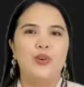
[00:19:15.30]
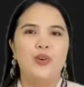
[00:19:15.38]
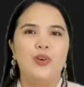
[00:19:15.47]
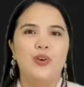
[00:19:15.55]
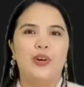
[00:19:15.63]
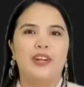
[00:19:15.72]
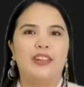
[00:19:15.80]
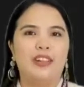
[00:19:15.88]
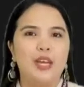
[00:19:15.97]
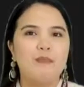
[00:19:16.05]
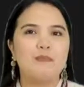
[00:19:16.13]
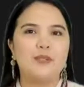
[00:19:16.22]
or
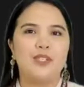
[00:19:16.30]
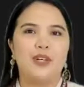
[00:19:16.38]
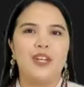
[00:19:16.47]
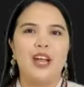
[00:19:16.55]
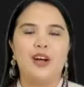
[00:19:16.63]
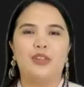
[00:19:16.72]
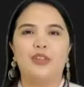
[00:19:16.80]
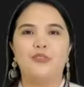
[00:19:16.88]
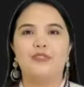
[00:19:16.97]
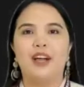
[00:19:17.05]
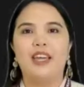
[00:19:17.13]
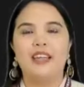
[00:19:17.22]
tips on how to
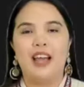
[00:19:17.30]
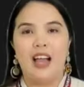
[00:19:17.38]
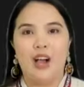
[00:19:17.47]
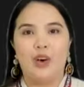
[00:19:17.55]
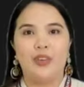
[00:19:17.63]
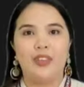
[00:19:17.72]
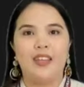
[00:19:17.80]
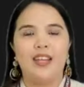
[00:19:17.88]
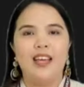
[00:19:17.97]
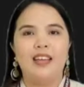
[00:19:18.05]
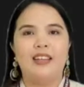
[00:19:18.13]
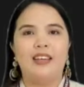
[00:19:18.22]
find out
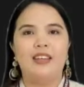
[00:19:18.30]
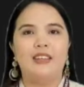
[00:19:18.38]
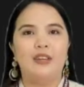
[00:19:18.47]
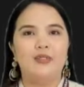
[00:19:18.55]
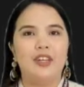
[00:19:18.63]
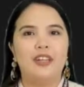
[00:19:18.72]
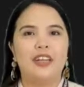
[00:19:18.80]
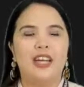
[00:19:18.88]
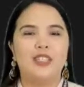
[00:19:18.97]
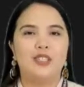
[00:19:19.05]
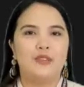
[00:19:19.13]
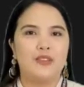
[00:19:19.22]
the different
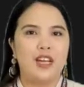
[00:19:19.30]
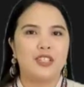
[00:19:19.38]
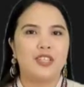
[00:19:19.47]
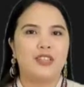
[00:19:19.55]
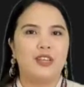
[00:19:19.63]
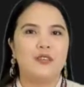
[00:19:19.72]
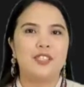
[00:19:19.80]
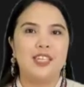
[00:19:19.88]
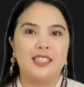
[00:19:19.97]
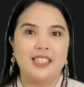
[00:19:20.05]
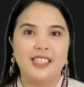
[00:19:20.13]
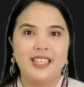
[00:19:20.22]
kinds of adjectives
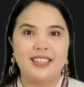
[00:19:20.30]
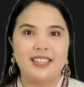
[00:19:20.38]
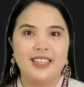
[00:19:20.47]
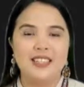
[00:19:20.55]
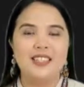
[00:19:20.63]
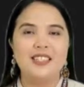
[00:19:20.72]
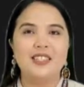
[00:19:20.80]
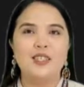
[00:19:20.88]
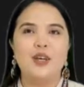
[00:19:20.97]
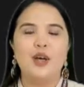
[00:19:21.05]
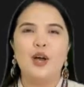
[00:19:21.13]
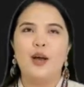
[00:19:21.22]
in the sentence?
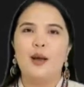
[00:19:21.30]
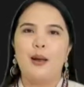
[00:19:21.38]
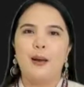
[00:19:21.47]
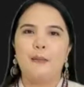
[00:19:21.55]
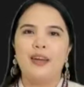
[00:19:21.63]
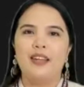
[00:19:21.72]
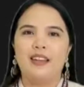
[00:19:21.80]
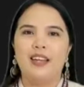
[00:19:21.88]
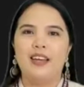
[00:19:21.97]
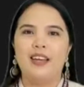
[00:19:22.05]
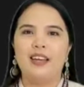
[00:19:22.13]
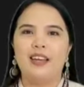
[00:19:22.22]
Um, I
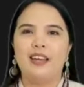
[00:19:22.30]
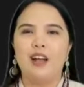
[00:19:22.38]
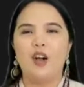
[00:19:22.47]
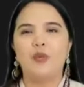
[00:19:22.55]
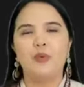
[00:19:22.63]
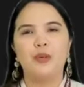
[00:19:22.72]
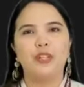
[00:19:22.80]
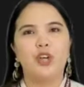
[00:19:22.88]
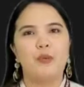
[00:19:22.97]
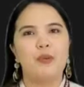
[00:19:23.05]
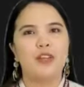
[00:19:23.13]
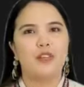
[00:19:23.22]
think uh, we will
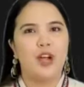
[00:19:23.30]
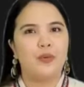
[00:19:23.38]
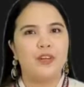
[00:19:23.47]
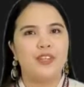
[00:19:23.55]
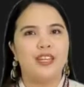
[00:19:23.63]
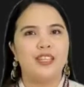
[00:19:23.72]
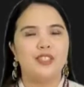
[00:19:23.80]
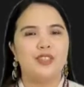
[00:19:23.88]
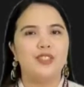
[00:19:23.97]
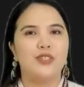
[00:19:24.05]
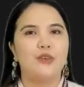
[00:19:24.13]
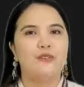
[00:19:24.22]
go back to our
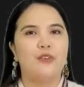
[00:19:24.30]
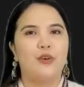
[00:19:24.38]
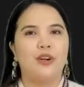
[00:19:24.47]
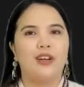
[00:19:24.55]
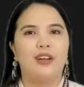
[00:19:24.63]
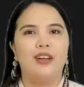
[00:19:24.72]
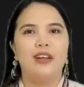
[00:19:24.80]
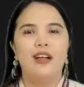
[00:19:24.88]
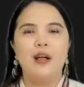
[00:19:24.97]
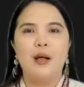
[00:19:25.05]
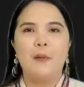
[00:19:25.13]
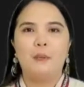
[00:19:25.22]
lesson. So for
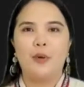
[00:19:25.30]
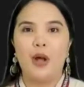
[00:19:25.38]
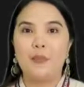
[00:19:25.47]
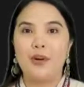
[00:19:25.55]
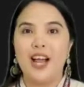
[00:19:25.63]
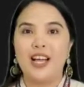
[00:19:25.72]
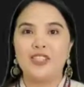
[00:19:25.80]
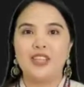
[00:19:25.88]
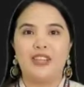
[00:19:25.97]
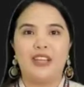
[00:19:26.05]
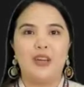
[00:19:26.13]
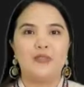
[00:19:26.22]
proper
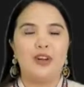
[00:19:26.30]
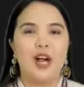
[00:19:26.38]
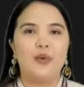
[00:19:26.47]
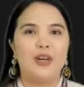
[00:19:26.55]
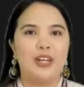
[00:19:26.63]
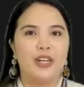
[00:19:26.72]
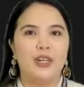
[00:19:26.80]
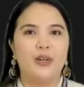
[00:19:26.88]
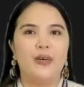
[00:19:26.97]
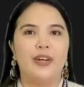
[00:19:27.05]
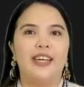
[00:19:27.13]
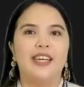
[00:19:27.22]
adjective, our
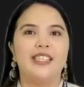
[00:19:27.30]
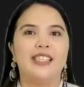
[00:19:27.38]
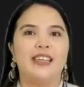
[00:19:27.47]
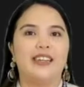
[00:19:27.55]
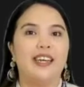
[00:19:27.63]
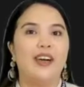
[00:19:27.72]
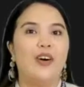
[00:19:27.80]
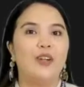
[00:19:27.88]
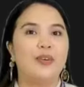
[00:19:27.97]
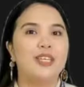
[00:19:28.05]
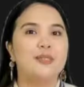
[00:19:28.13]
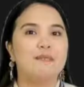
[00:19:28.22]
clue is it
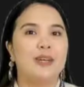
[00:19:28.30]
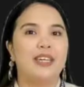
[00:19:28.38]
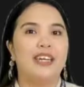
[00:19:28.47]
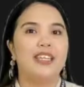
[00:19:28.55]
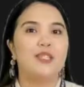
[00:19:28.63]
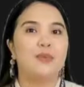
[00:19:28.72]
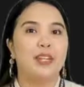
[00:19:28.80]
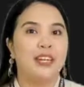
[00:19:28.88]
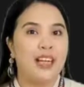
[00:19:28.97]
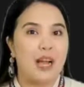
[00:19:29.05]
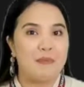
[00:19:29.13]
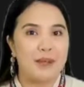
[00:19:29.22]
always begins with a
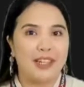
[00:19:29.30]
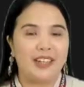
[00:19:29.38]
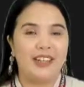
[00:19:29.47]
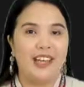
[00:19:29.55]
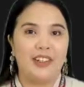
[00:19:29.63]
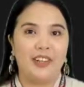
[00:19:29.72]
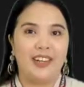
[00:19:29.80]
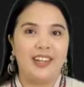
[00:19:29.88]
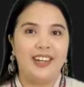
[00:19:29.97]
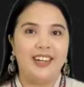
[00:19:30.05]
capital letter.